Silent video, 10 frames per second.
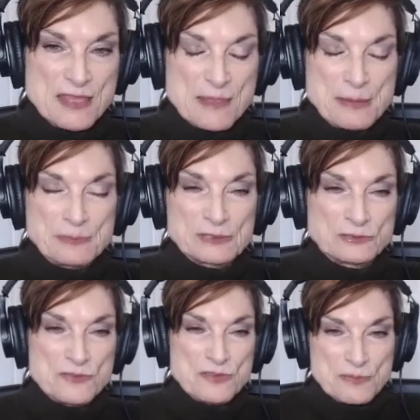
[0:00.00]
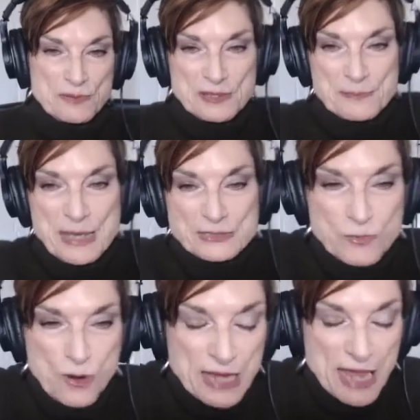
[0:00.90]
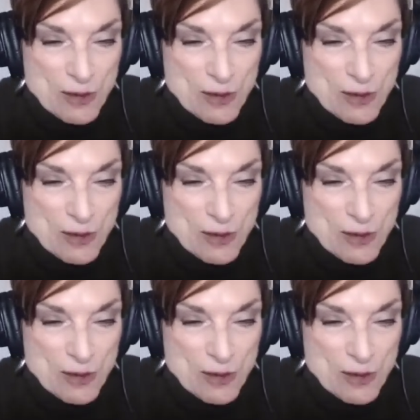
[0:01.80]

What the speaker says: that people could do their best work?